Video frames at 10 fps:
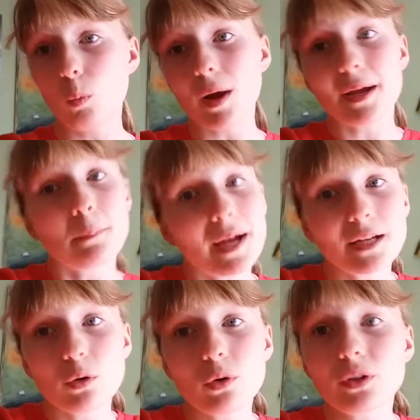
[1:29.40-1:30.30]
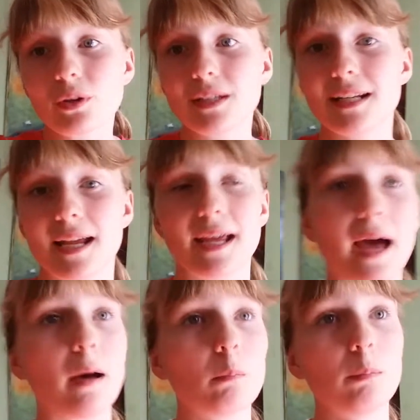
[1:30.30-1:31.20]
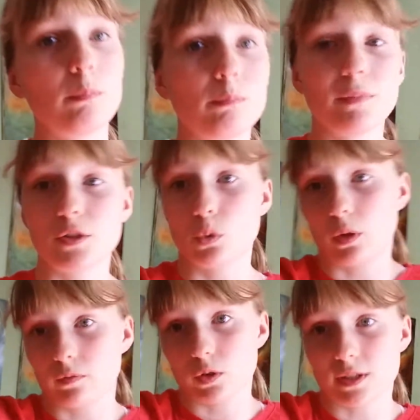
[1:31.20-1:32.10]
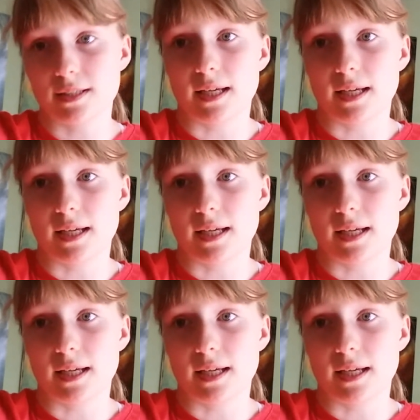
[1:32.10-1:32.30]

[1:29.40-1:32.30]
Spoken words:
why am I not on holiday yet, is all I've got to